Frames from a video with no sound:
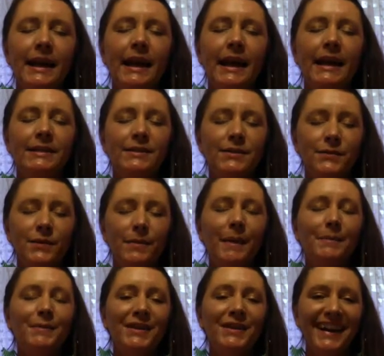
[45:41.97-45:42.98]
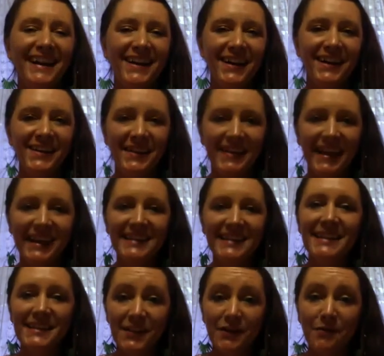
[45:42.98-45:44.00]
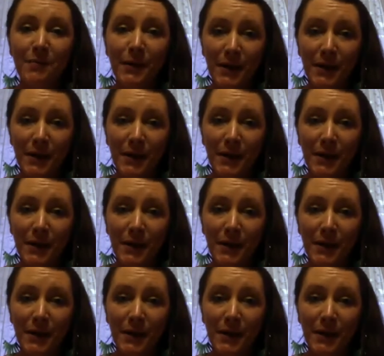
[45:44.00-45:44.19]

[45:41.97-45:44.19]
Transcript: and to remember that sense of